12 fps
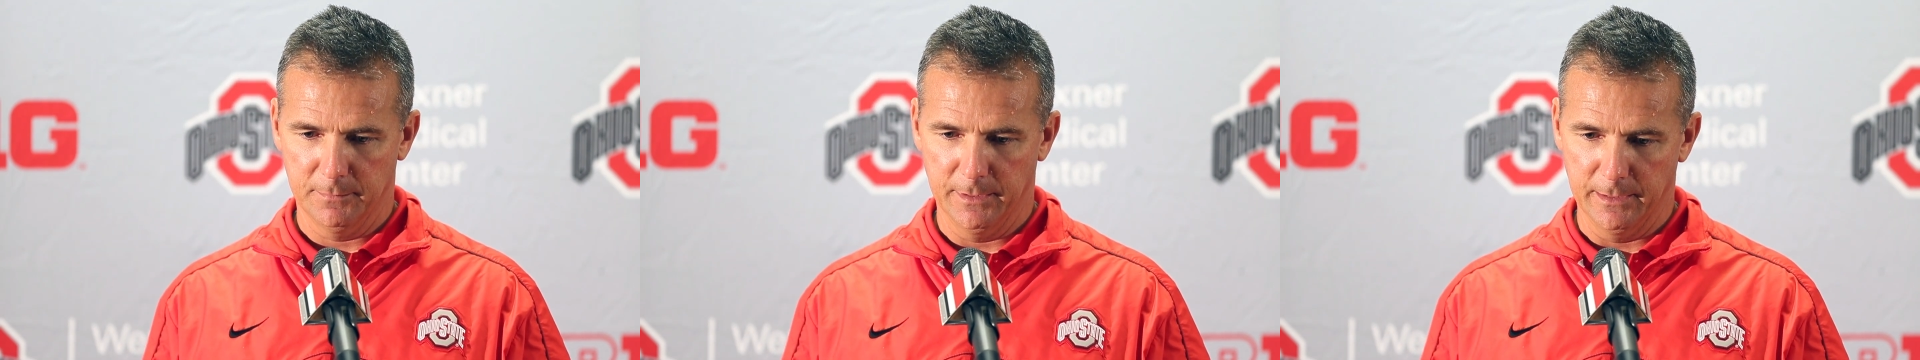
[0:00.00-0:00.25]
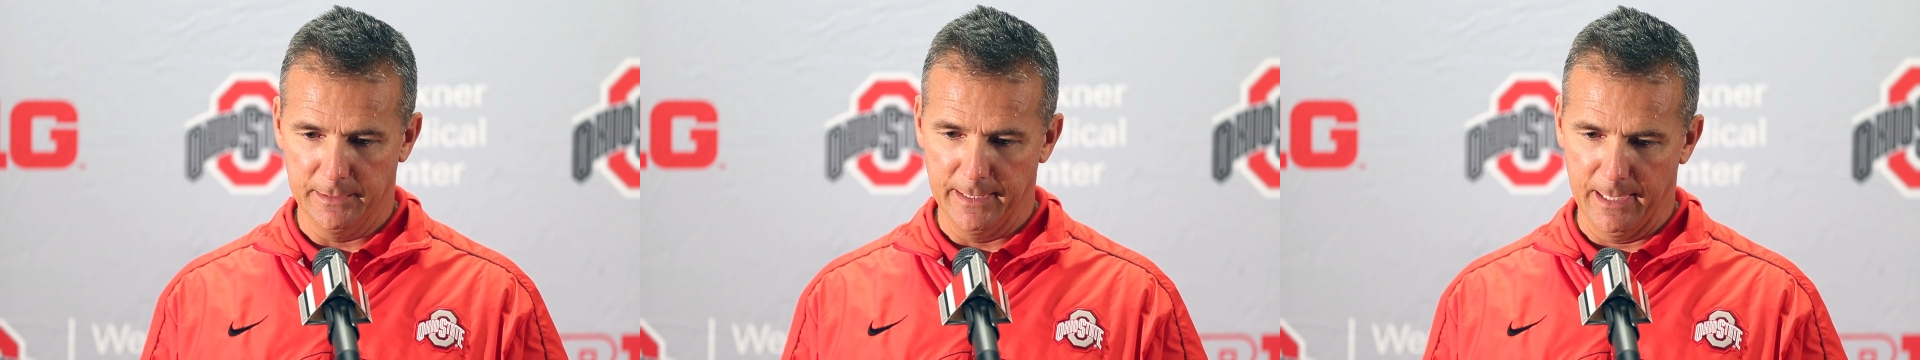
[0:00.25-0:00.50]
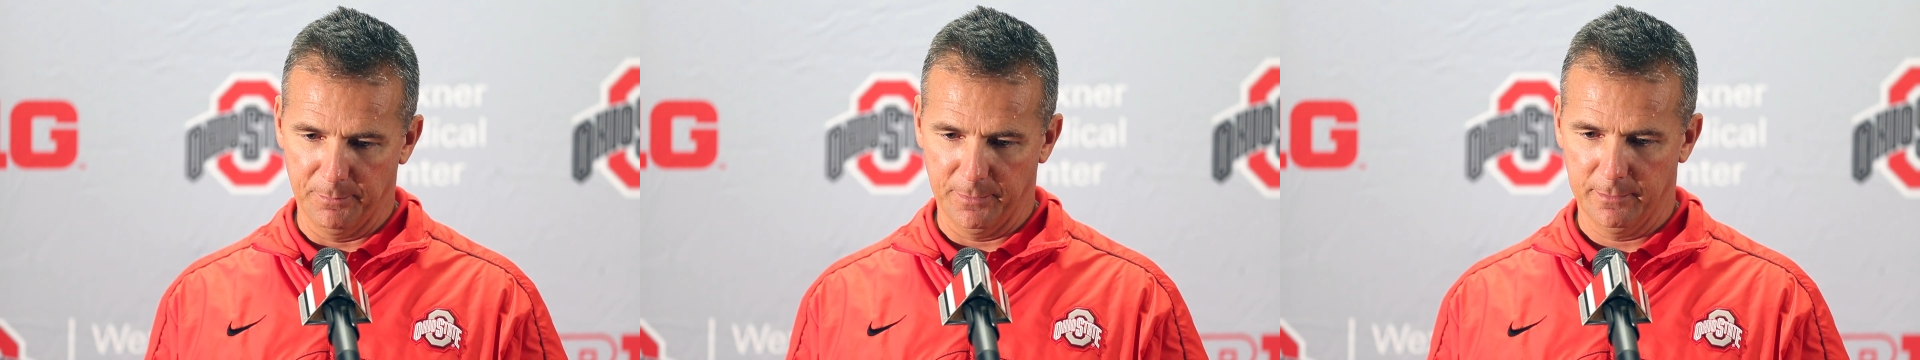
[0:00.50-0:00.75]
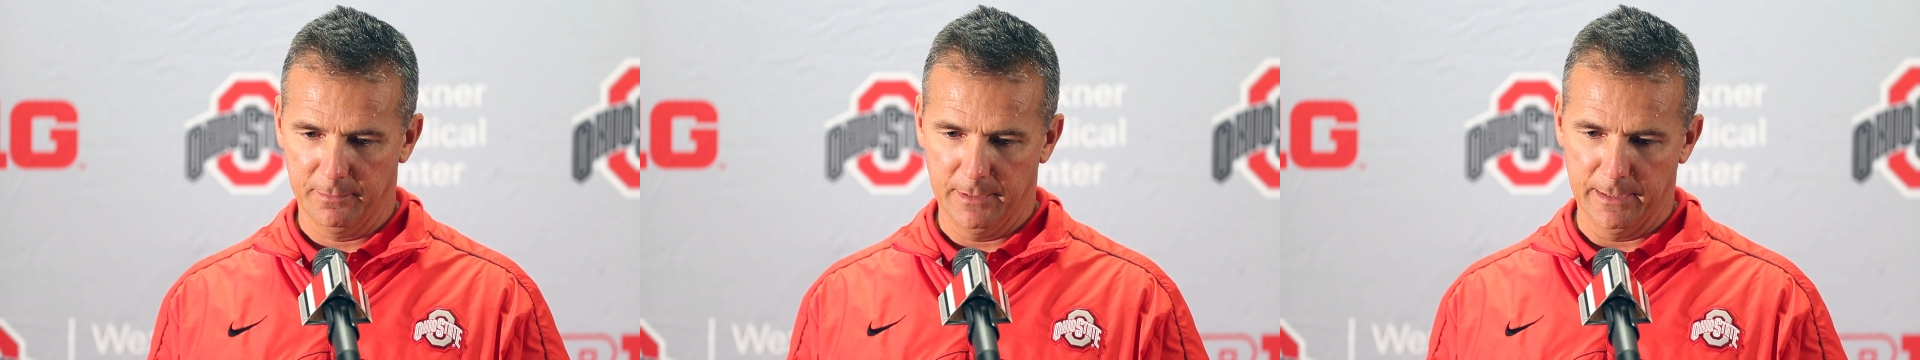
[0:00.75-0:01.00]
in, the
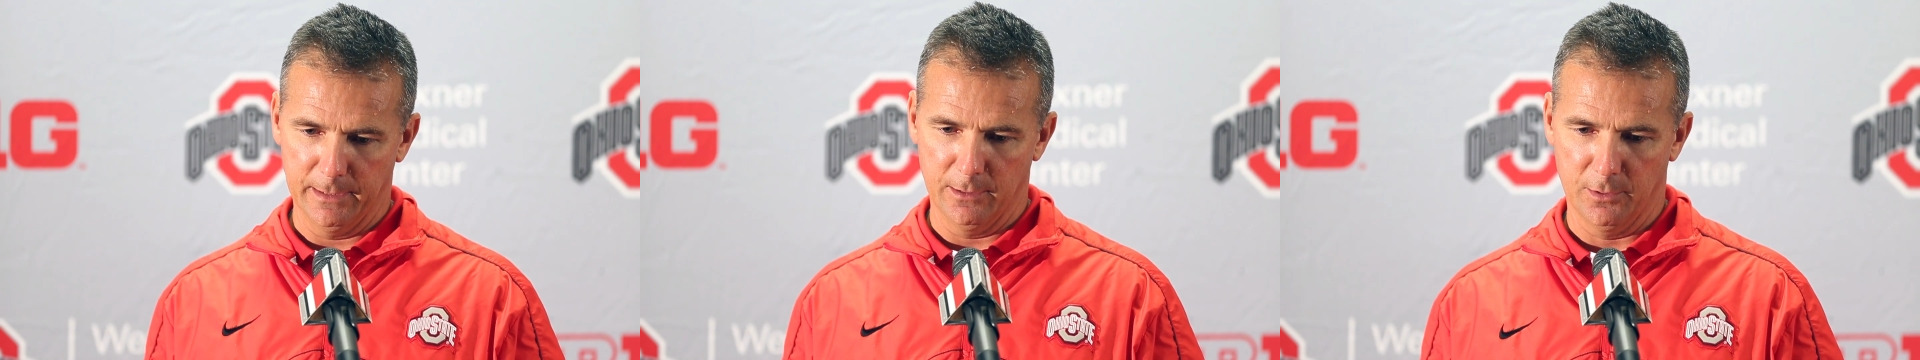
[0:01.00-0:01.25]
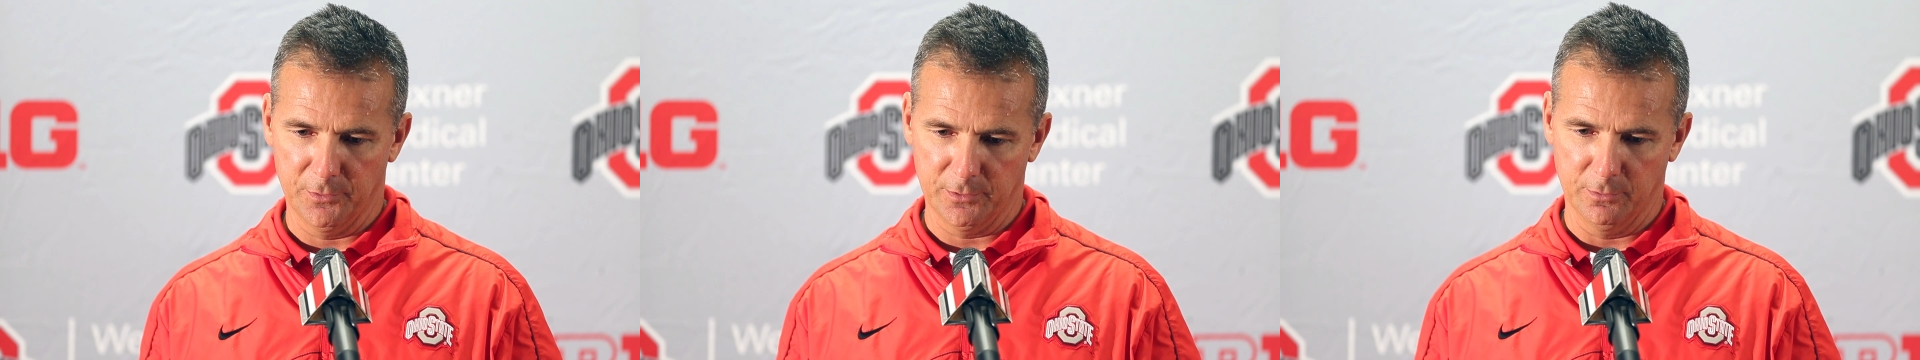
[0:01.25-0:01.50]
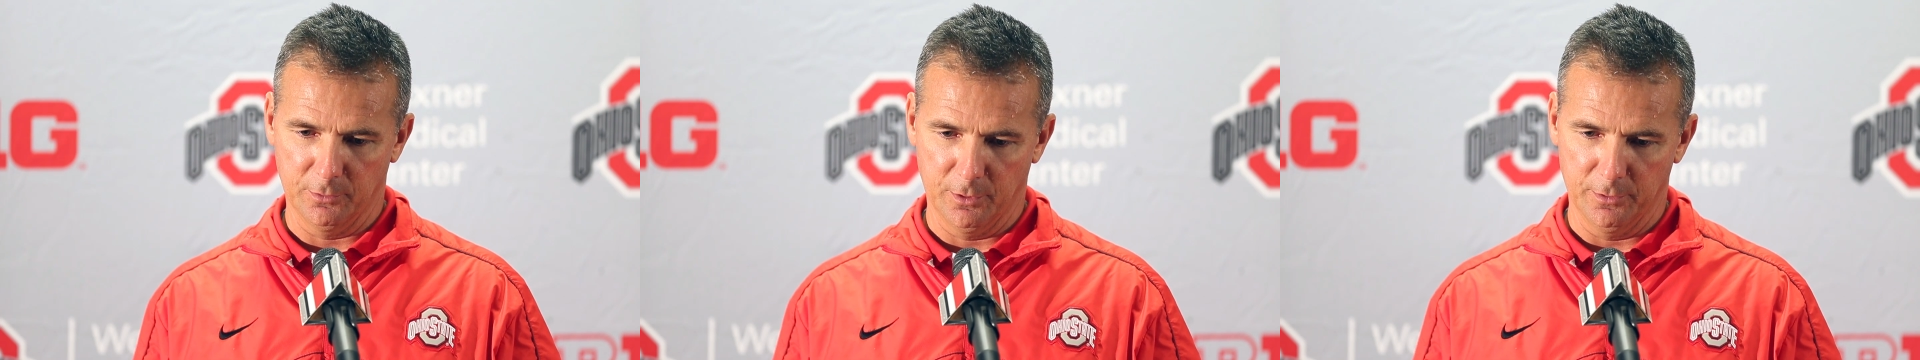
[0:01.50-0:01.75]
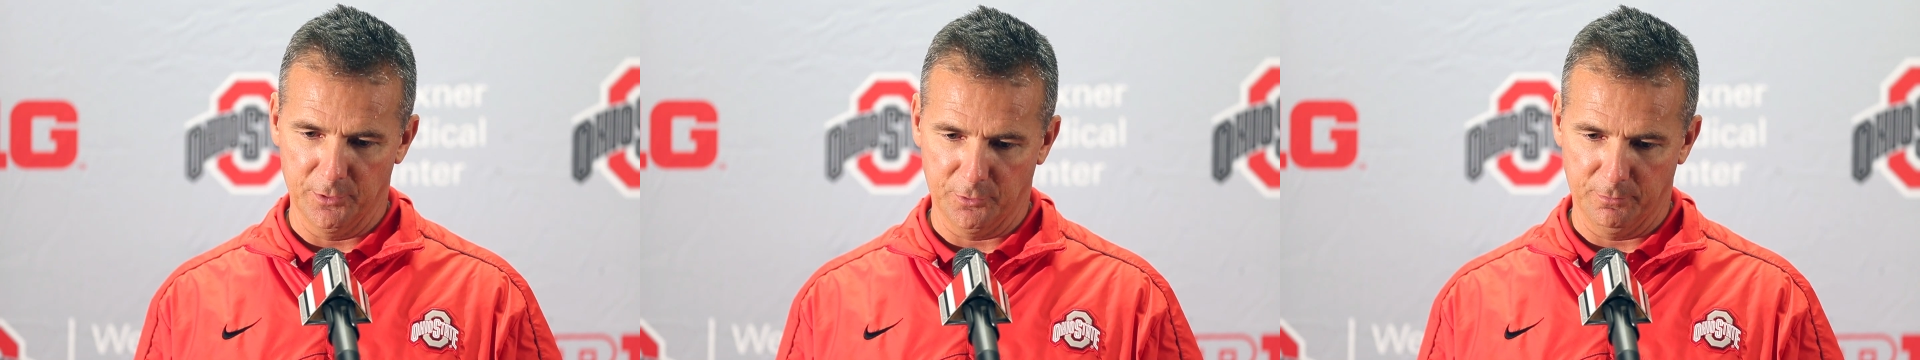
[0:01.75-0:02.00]
depth, and then also
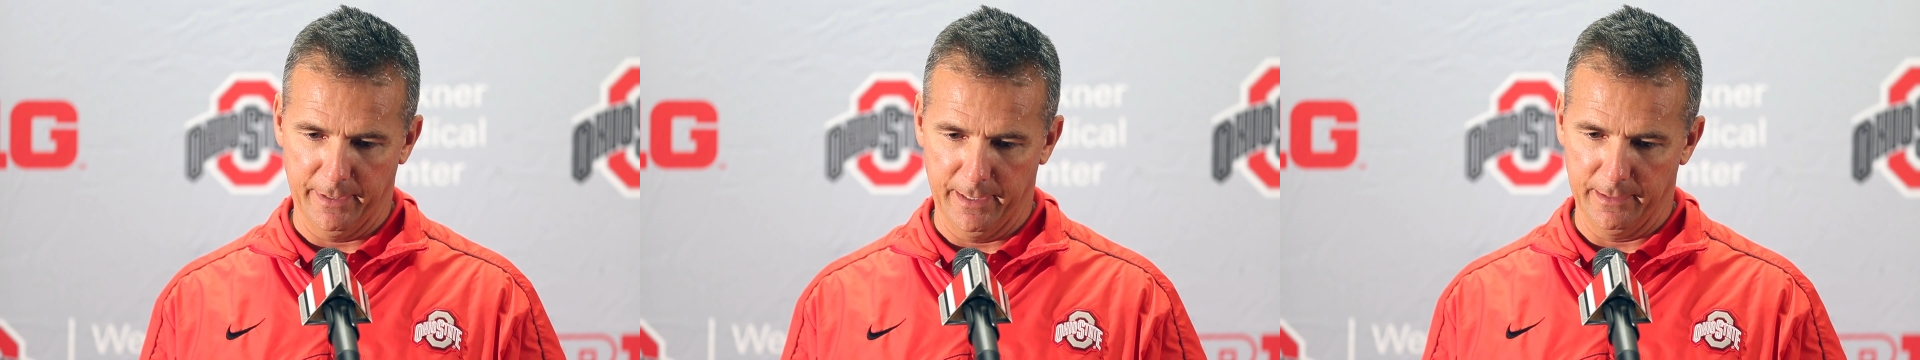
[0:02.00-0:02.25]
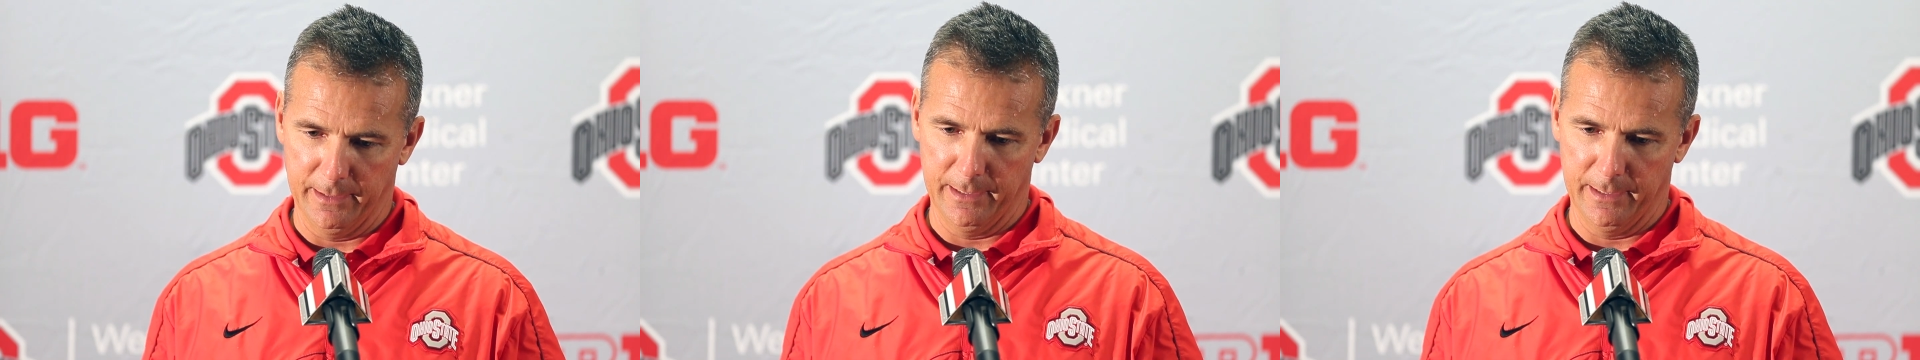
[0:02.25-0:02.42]
Curtis Grant